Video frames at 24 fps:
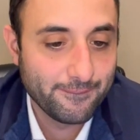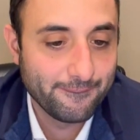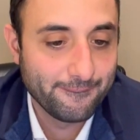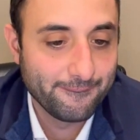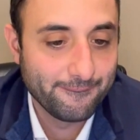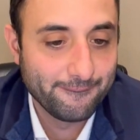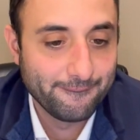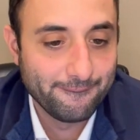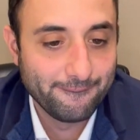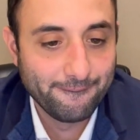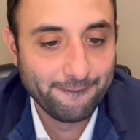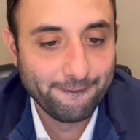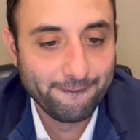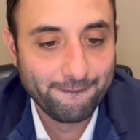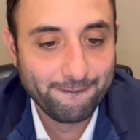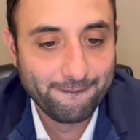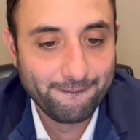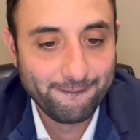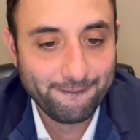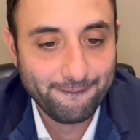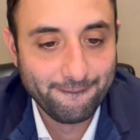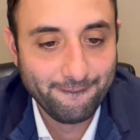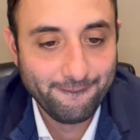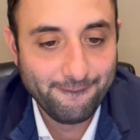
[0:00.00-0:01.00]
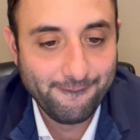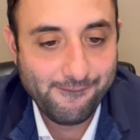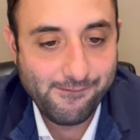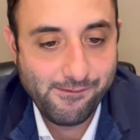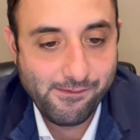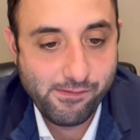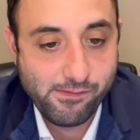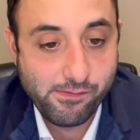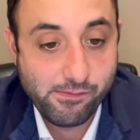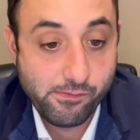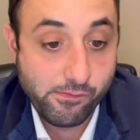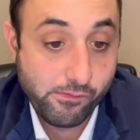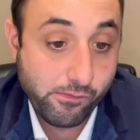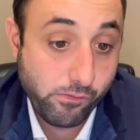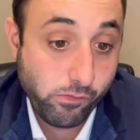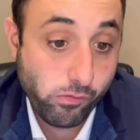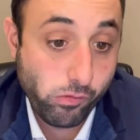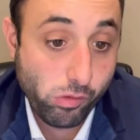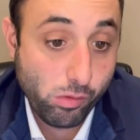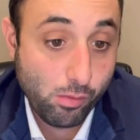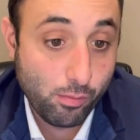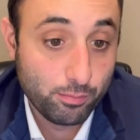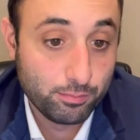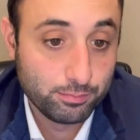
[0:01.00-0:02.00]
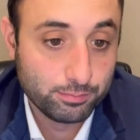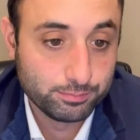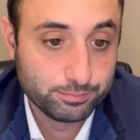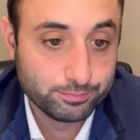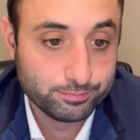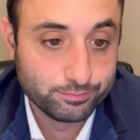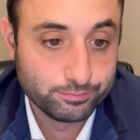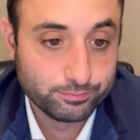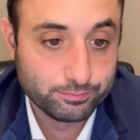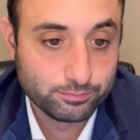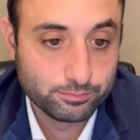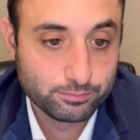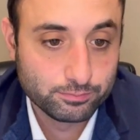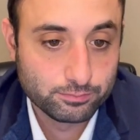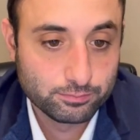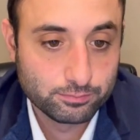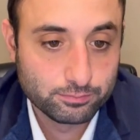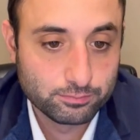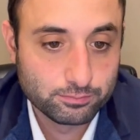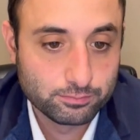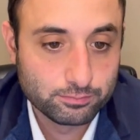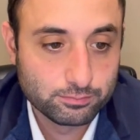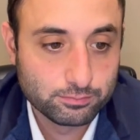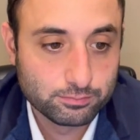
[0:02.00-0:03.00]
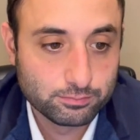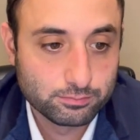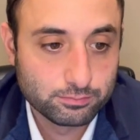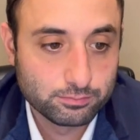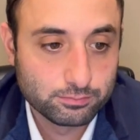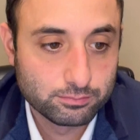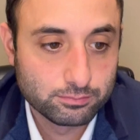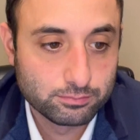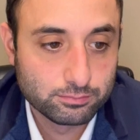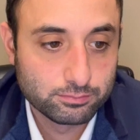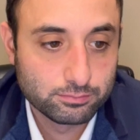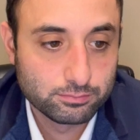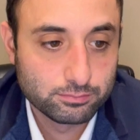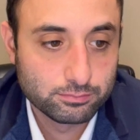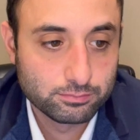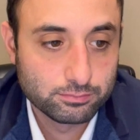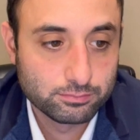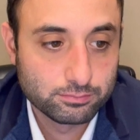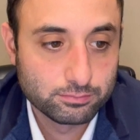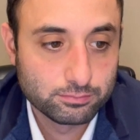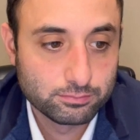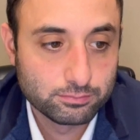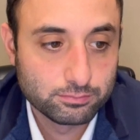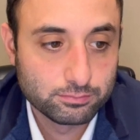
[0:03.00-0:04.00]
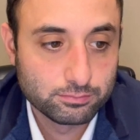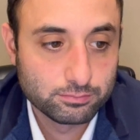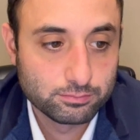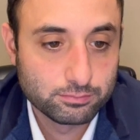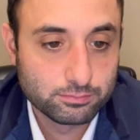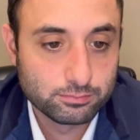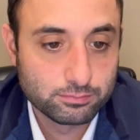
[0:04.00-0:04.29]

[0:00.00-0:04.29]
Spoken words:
(no one is talking)